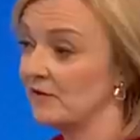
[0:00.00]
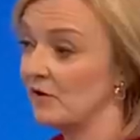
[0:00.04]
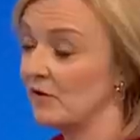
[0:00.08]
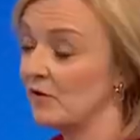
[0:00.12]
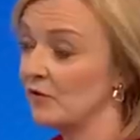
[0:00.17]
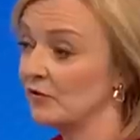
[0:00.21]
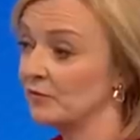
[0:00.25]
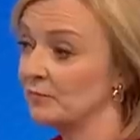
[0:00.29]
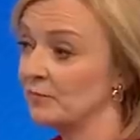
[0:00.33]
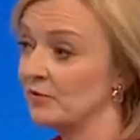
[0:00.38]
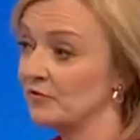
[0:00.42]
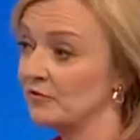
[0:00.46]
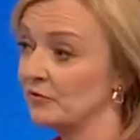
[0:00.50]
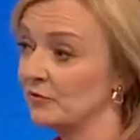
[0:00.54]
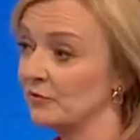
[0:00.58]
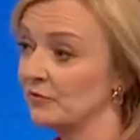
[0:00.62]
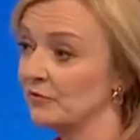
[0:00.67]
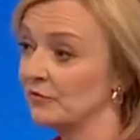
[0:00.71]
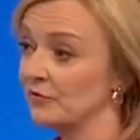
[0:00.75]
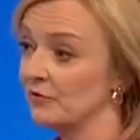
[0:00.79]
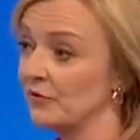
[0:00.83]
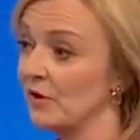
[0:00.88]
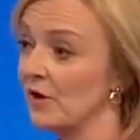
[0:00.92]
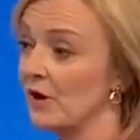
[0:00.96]
in our
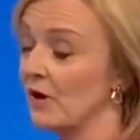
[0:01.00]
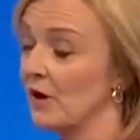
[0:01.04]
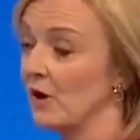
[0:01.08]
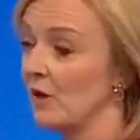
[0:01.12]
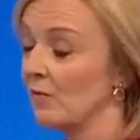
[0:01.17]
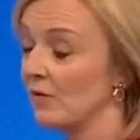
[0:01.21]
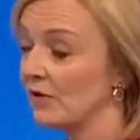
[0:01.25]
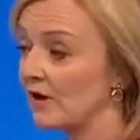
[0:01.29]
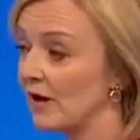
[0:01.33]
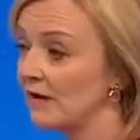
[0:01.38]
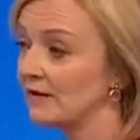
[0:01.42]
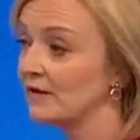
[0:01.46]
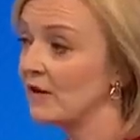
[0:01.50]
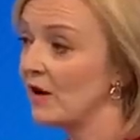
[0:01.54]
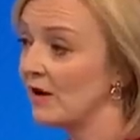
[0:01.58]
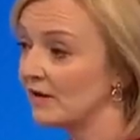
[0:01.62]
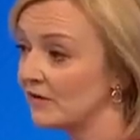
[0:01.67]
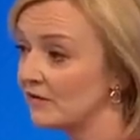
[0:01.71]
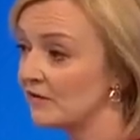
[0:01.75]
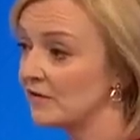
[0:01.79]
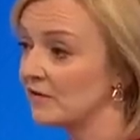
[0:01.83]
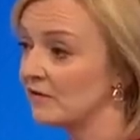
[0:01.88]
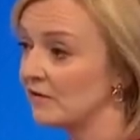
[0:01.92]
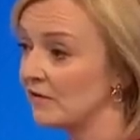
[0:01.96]
hospitals. And what I'd
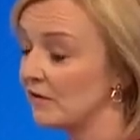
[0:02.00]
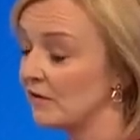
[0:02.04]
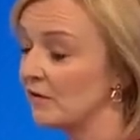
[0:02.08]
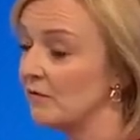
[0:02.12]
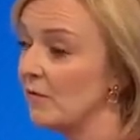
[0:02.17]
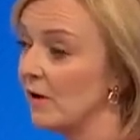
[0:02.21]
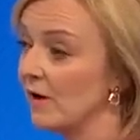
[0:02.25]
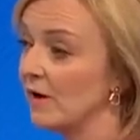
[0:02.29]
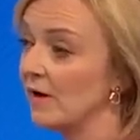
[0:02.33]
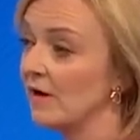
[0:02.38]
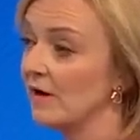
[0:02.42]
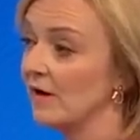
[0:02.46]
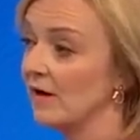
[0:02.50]
like to do